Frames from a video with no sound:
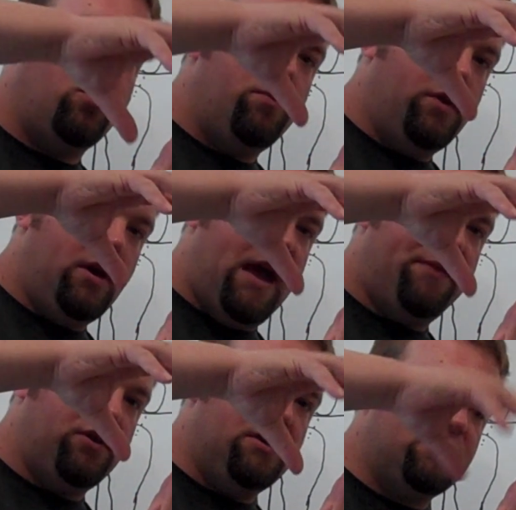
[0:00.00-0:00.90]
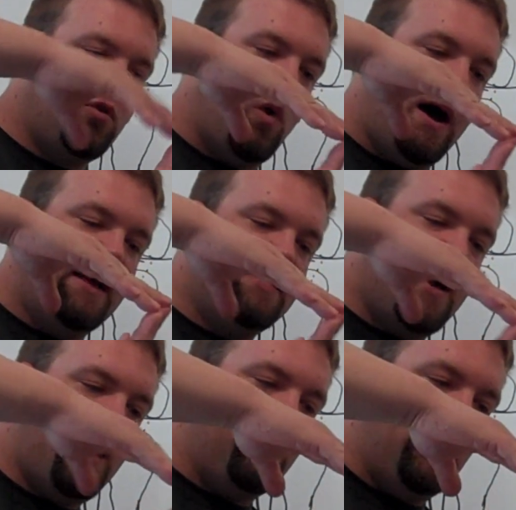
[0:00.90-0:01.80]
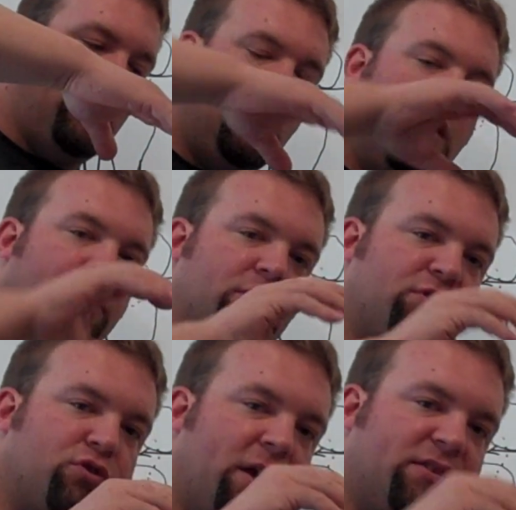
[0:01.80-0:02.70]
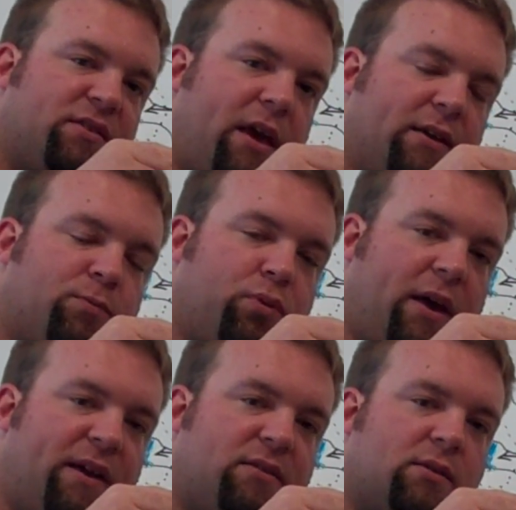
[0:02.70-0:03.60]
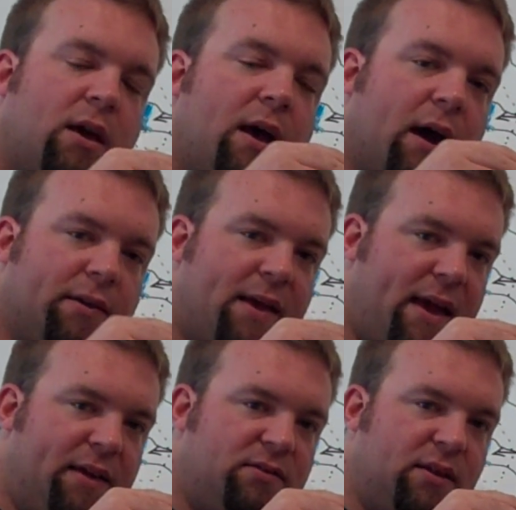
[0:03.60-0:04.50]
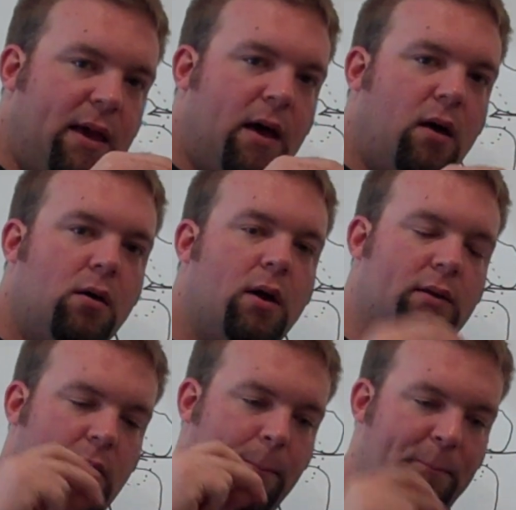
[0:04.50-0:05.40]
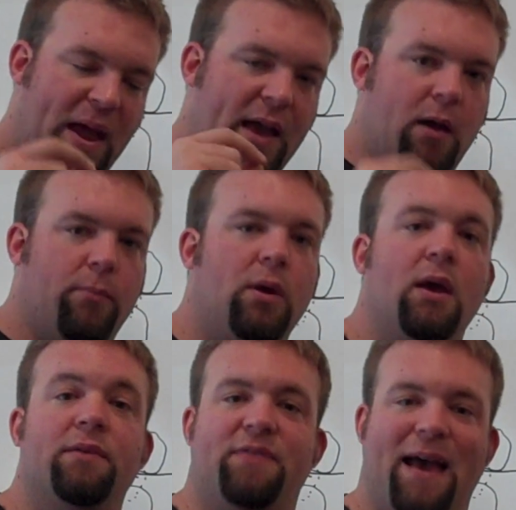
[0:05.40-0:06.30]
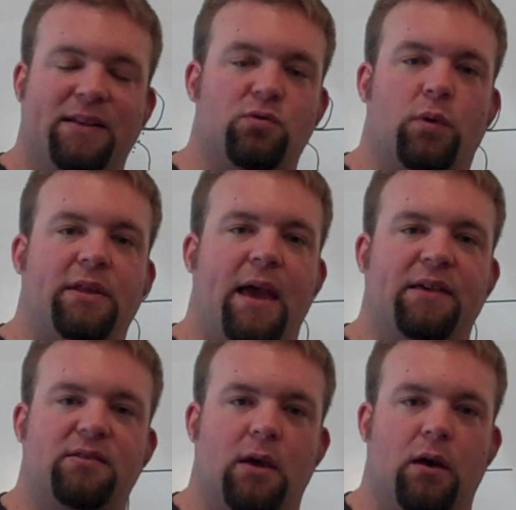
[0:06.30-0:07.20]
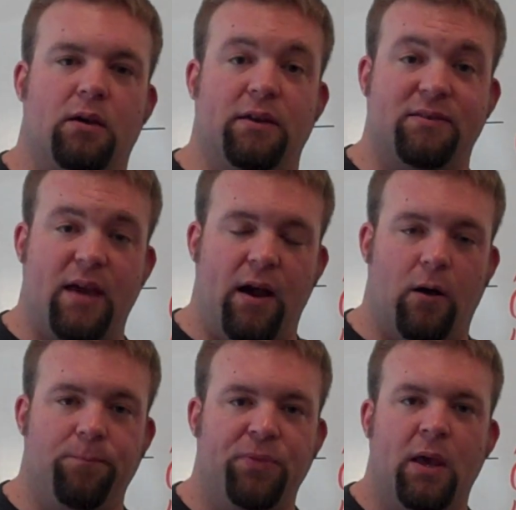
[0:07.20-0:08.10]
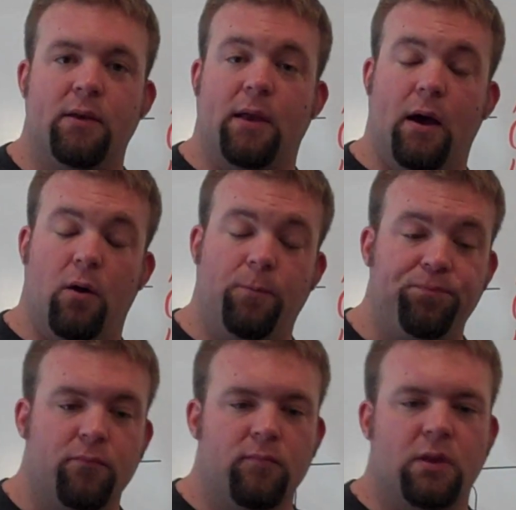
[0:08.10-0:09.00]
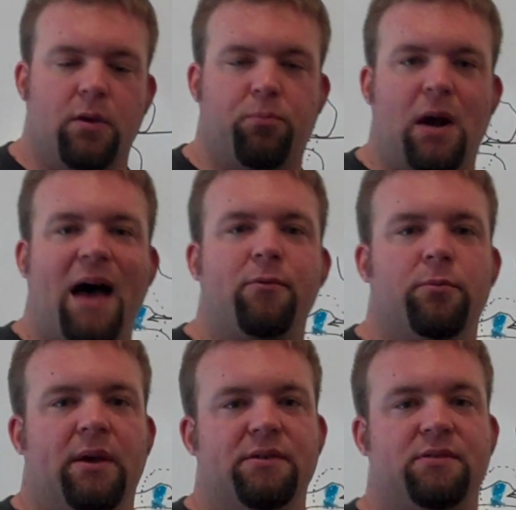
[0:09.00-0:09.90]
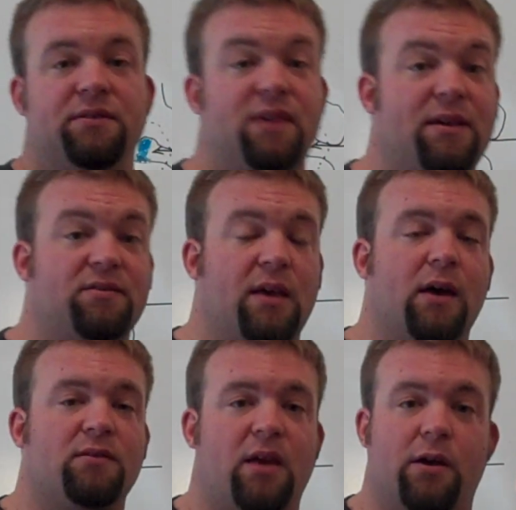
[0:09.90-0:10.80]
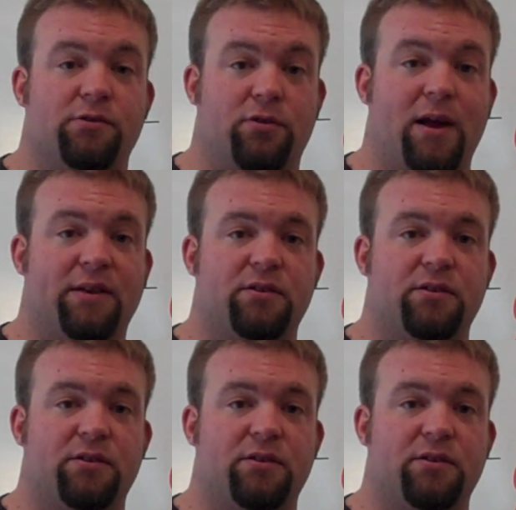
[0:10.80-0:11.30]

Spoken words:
the athlete is quad dominant, the stress takes place on the ACL, and then bam, that's when the ACL can tear. Now, the problem is these ACL tears are not